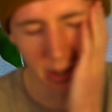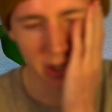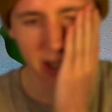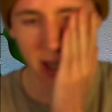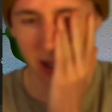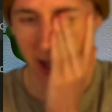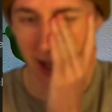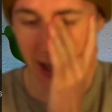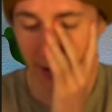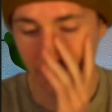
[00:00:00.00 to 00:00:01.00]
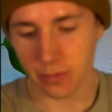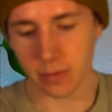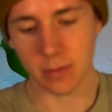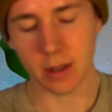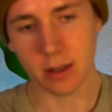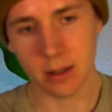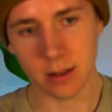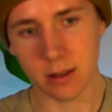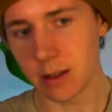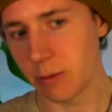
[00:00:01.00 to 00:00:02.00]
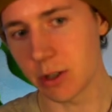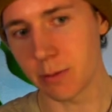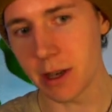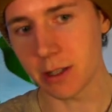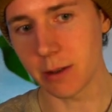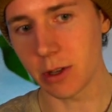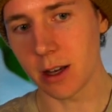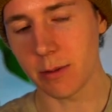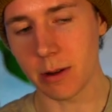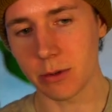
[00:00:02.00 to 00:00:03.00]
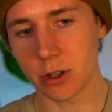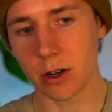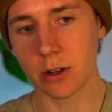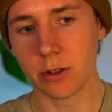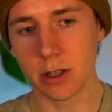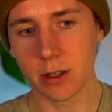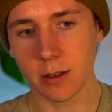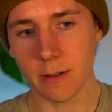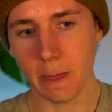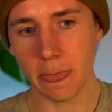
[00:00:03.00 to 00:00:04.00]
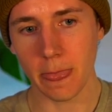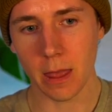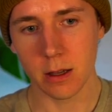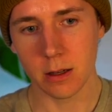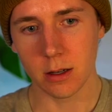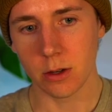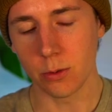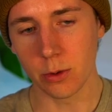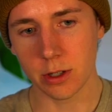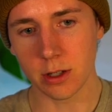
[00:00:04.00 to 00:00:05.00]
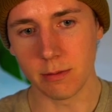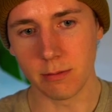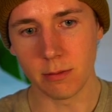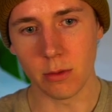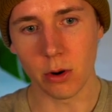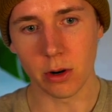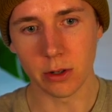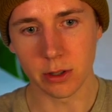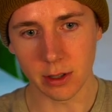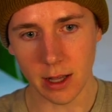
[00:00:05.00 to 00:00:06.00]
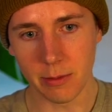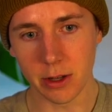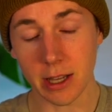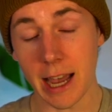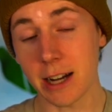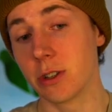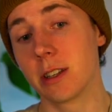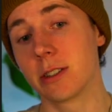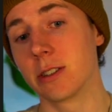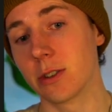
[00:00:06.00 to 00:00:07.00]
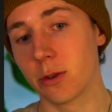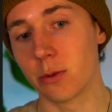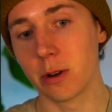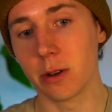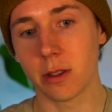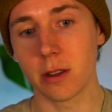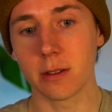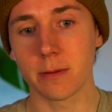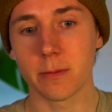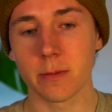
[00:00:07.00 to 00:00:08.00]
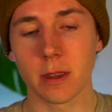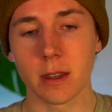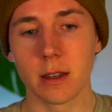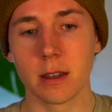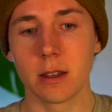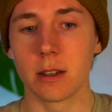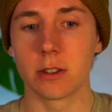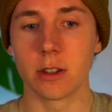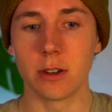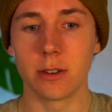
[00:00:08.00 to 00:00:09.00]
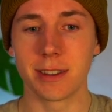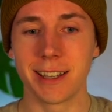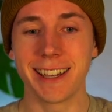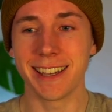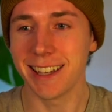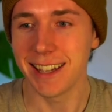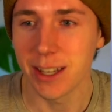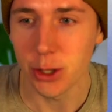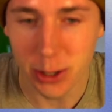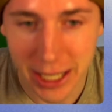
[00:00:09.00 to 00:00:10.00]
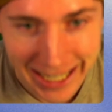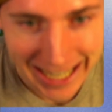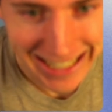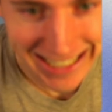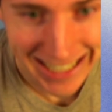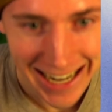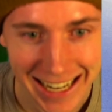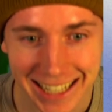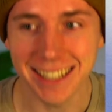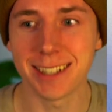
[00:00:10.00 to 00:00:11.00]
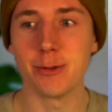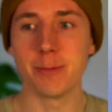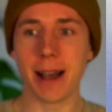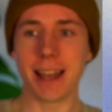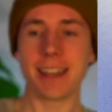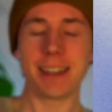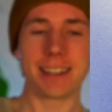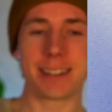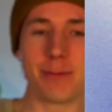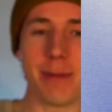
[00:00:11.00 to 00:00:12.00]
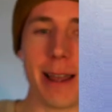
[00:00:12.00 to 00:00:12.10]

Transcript: say, like, let me just make something up. I'm struggling with some moral dilemmas. Actually, this is a real thing. So you'll get an insight into some of my